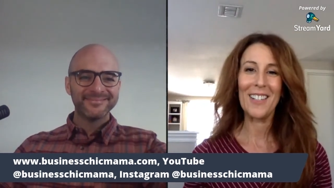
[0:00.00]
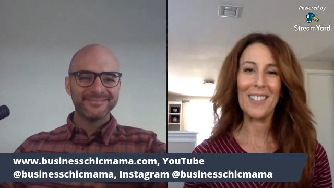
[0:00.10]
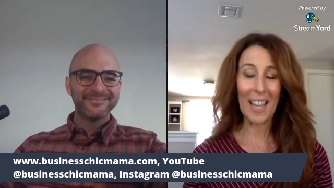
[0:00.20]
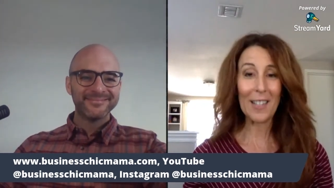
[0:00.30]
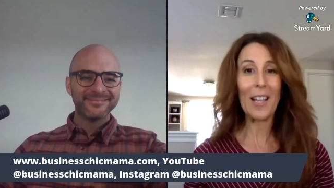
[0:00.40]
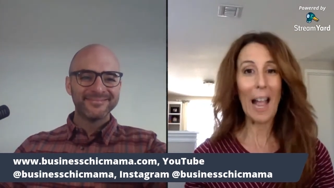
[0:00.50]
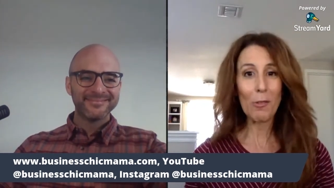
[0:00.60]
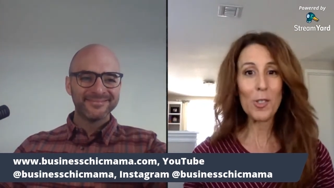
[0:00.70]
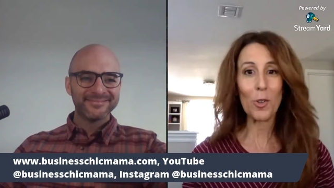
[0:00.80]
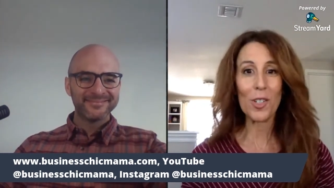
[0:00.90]
Speaker 1: Get
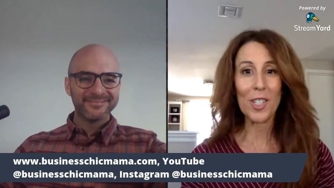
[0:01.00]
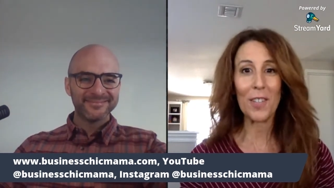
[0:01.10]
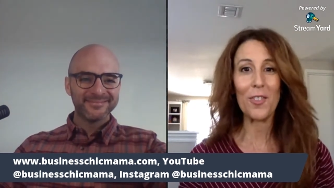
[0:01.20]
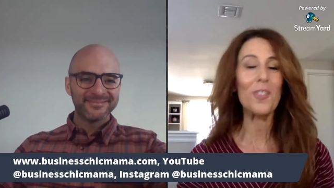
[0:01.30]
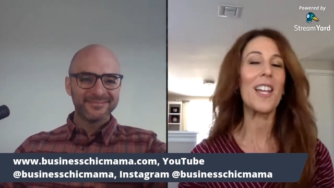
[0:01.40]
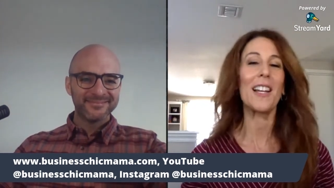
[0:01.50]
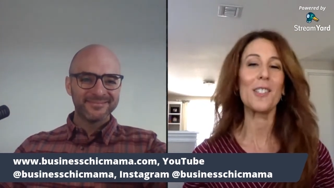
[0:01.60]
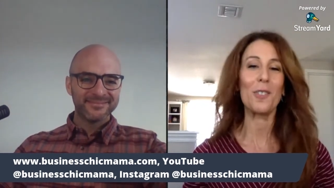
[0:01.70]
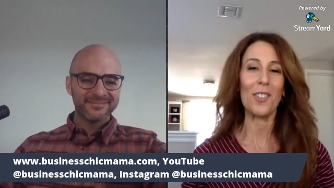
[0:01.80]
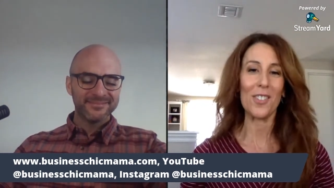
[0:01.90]
outsourced it if you can't
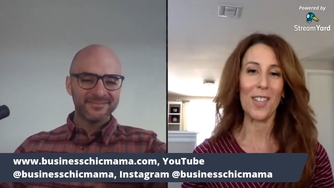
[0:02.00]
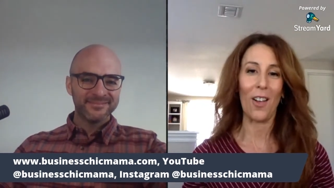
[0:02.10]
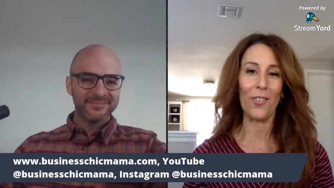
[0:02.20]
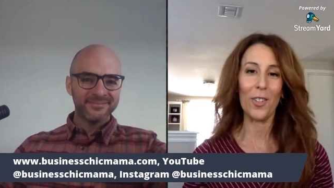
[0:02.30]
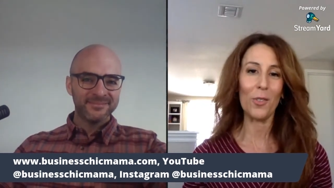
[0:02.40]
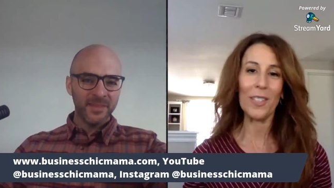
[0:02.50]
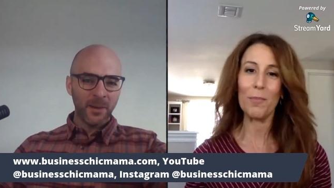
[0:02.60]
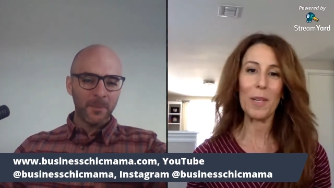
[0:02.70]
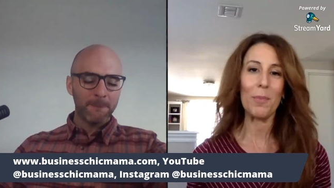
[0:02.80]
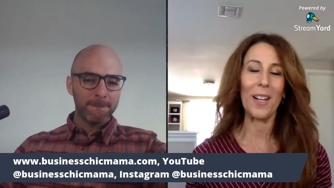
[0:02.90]
do it yourself. You don't leave
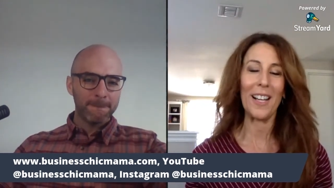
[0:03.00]
yeah. people